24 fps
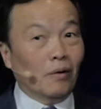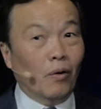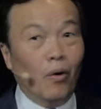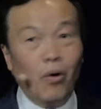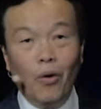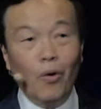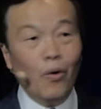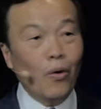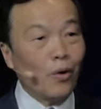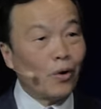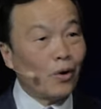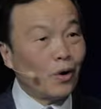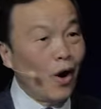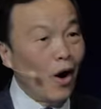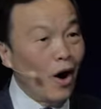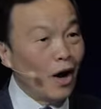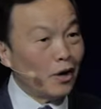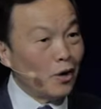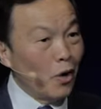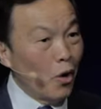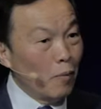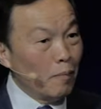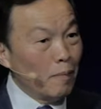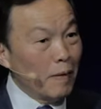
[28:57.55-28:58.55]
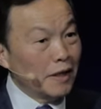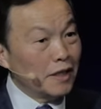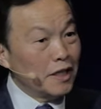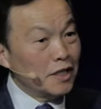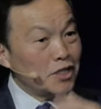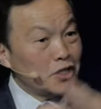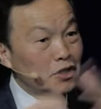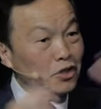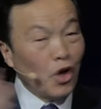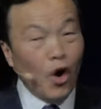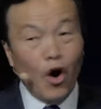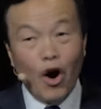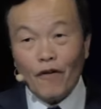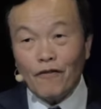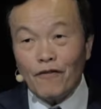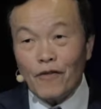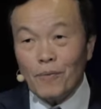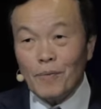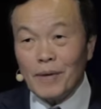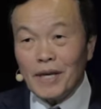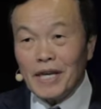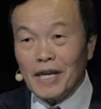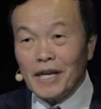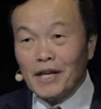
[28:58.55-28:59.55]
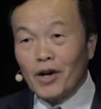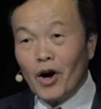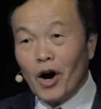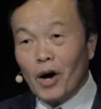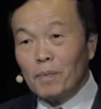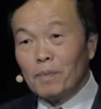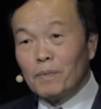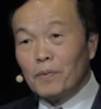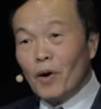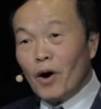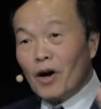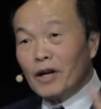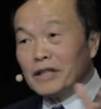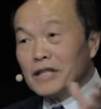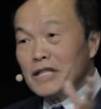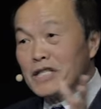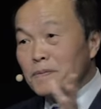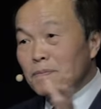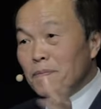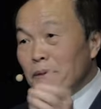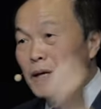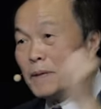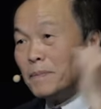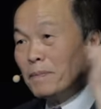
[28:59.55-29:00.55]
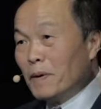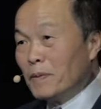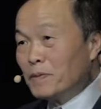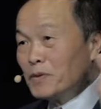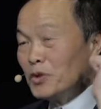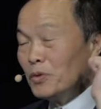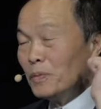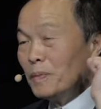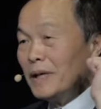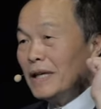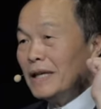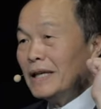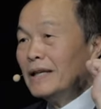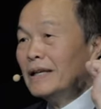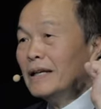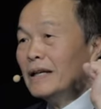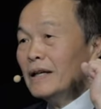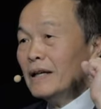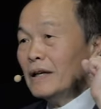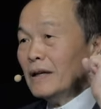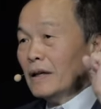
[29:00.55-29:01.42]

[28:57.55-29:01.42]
Oh, God opened this door for me. God brought these people to me.